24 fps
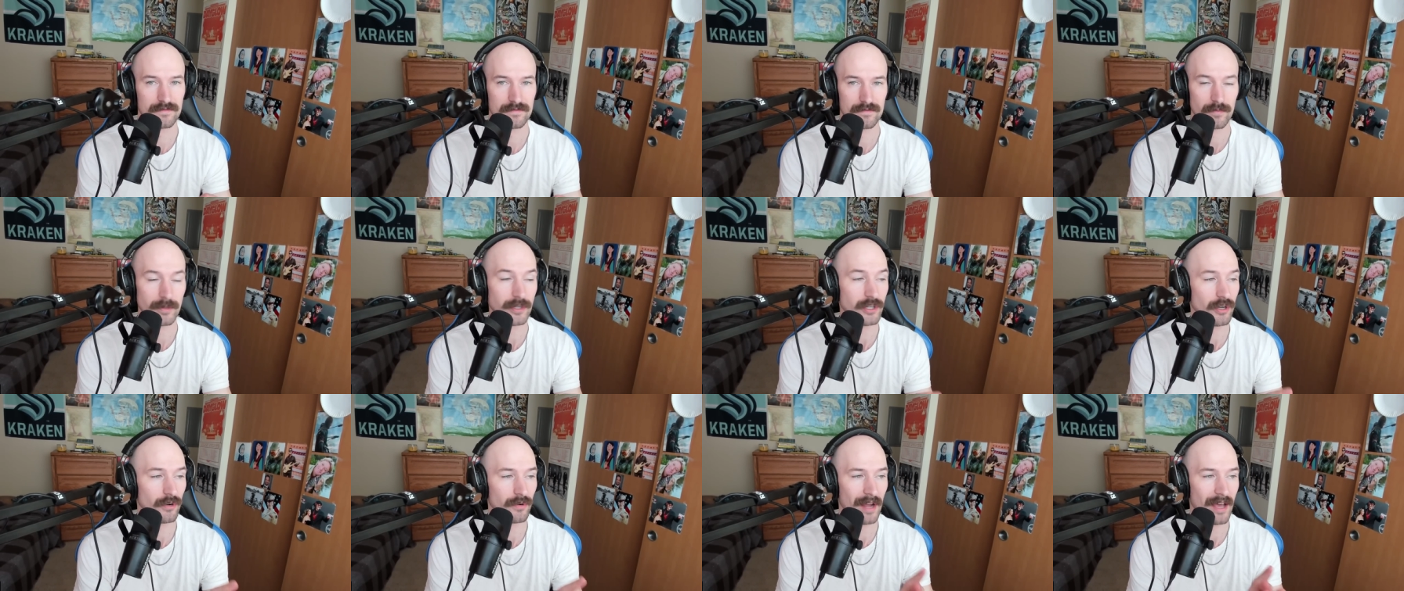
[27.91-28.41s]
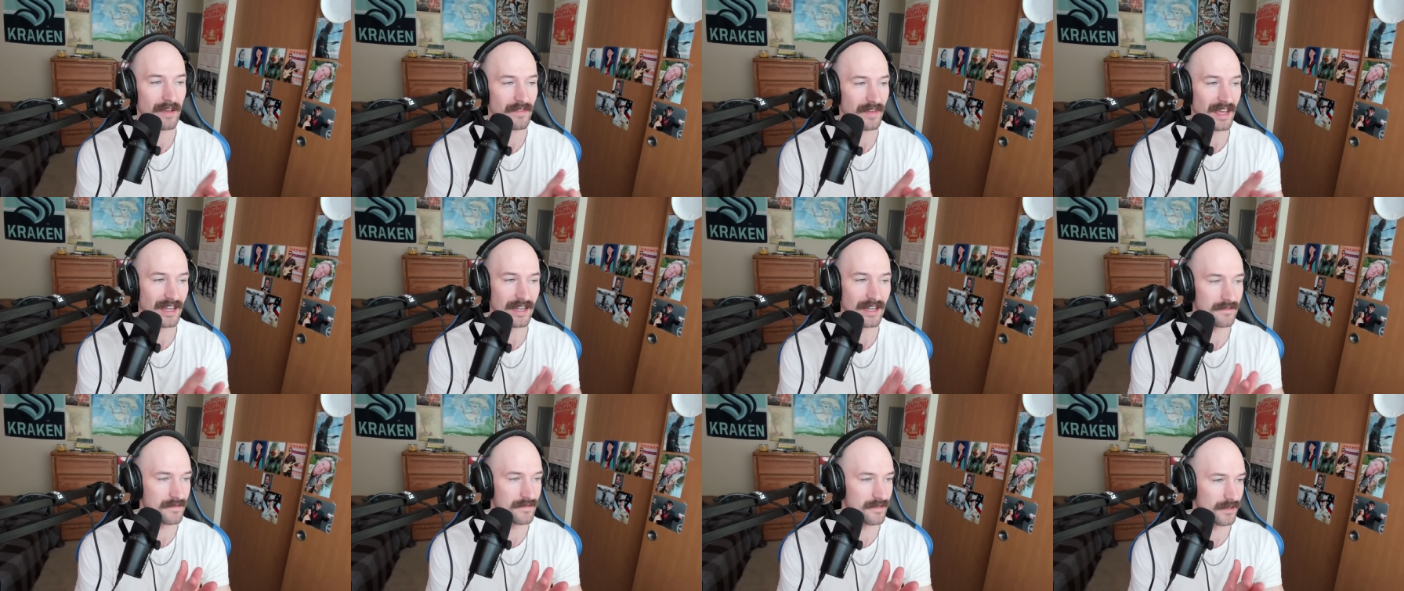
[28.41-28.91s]
We don't have
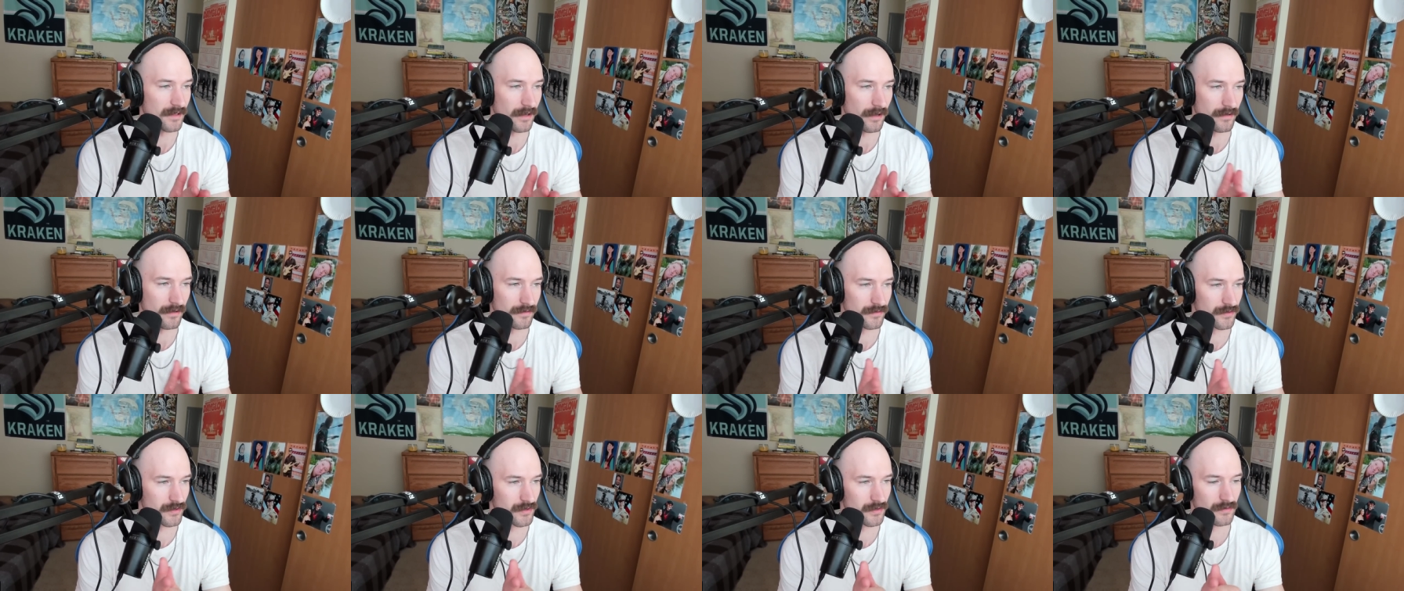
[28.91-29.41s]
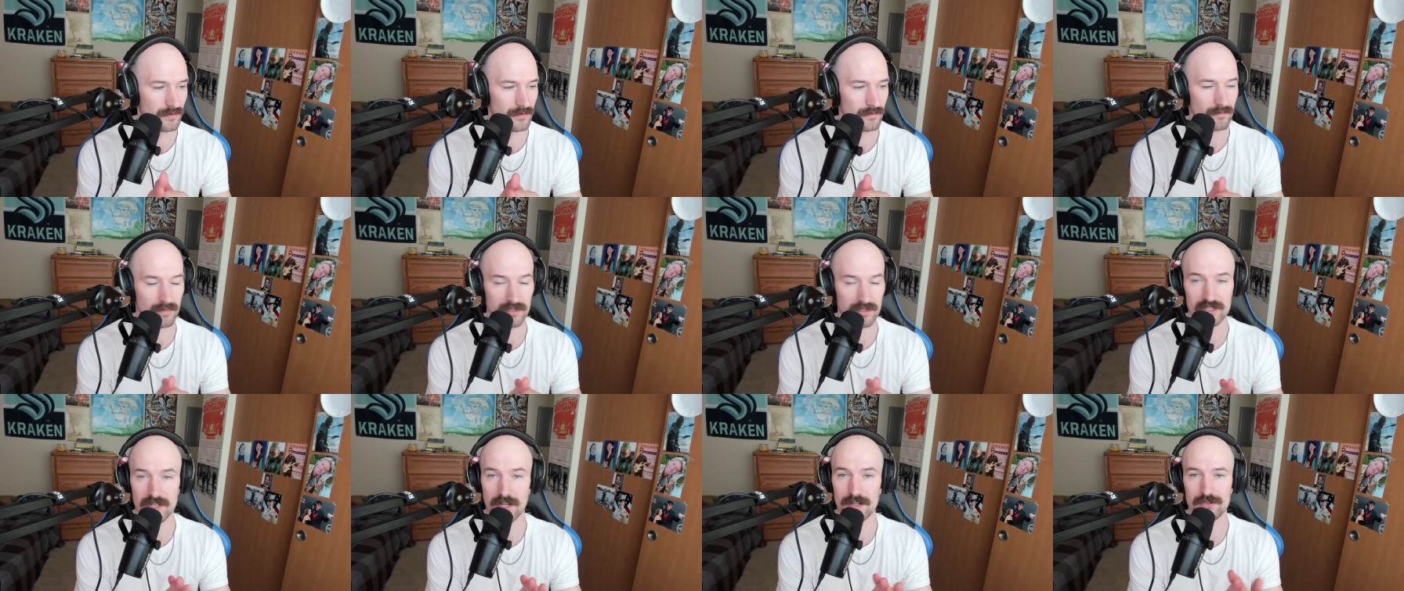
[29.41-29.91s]
anything else
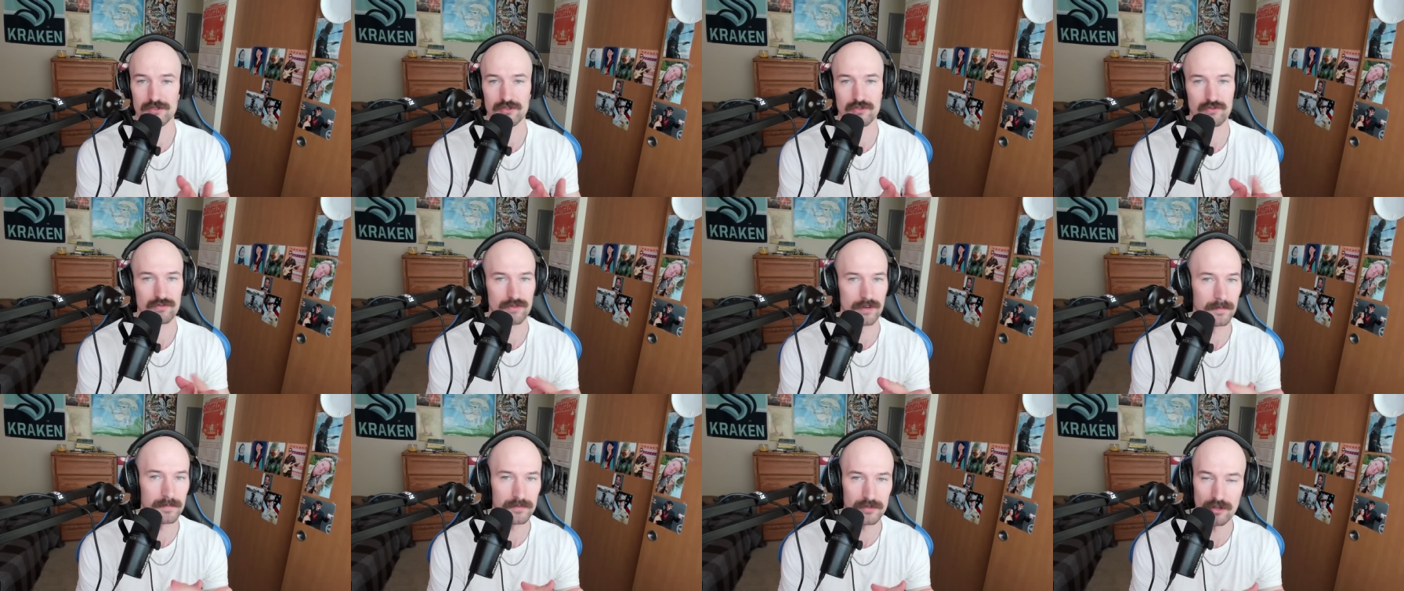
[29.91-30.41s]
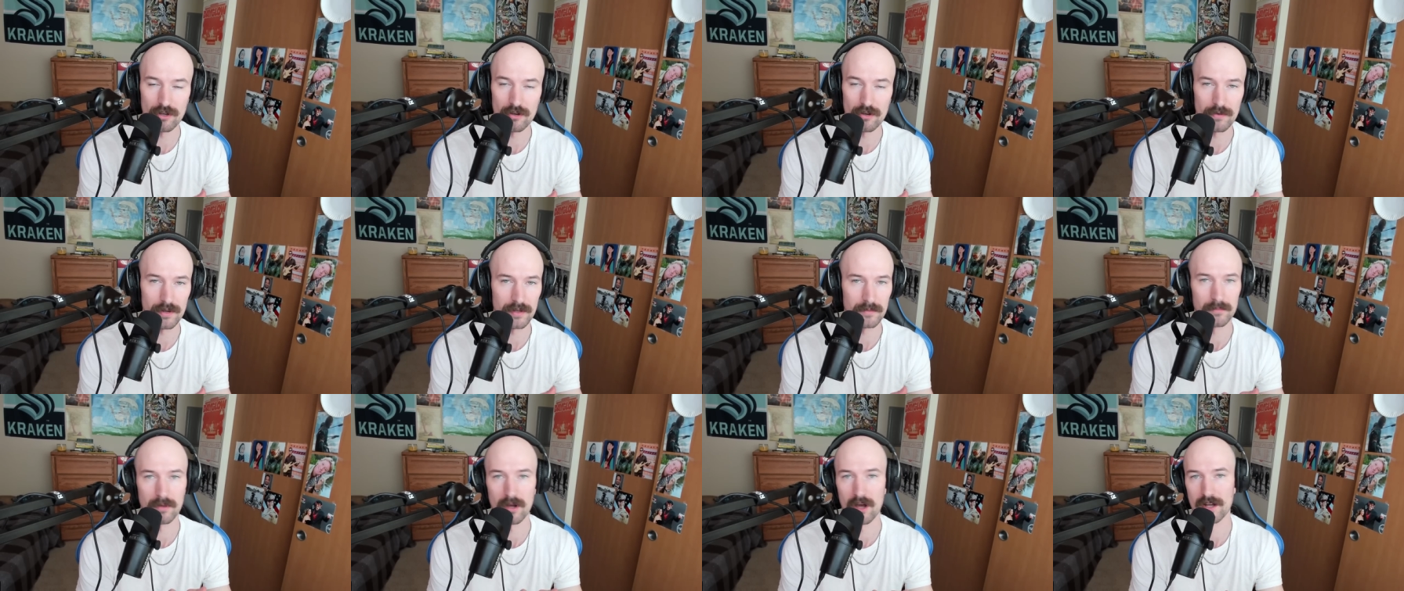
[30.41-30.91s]
besides crypto
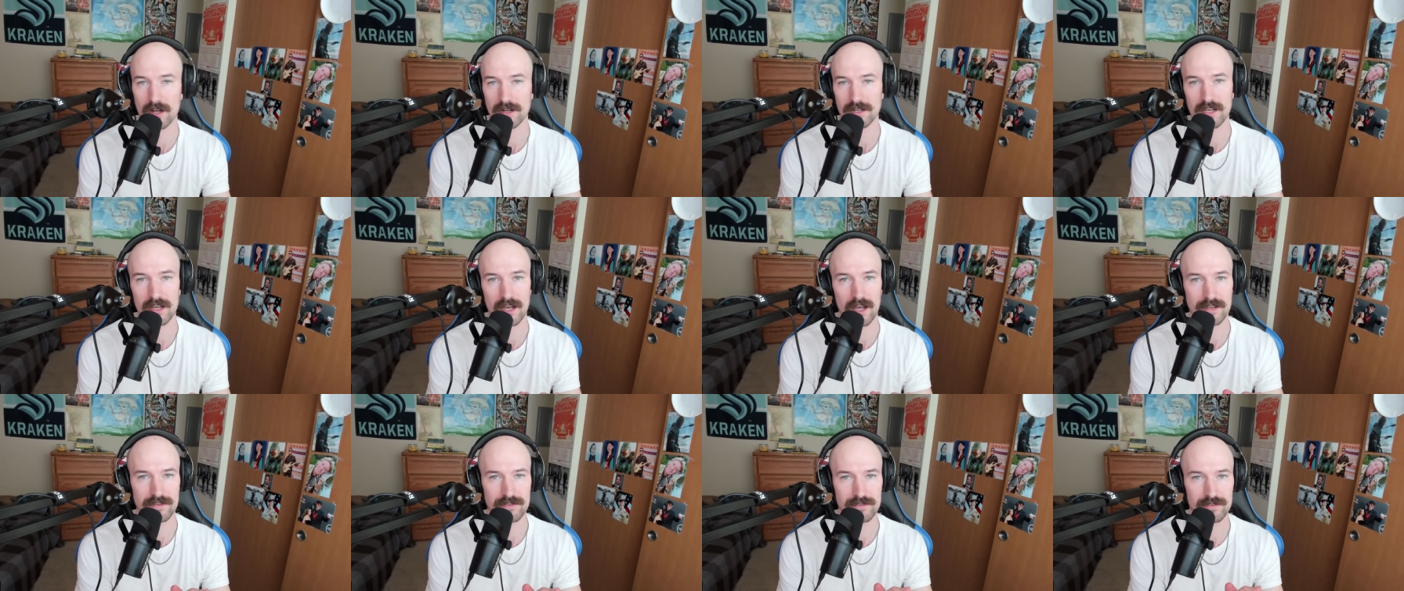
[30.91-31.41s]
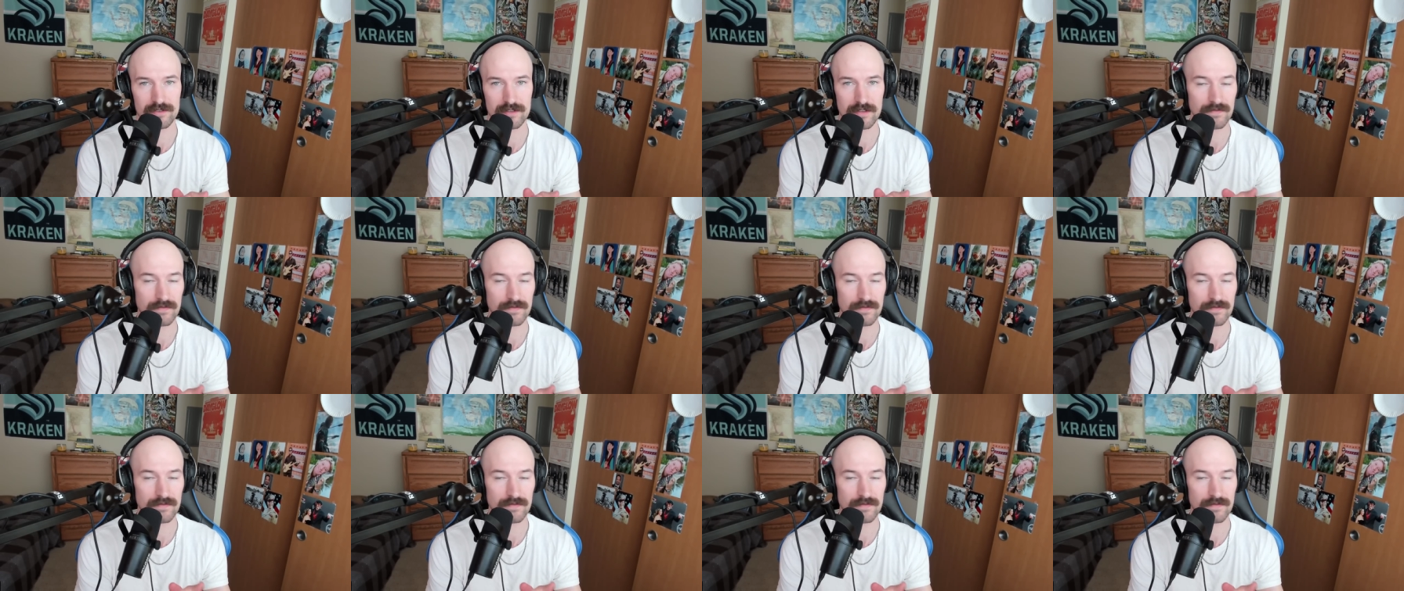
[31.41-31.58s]
and podcasts.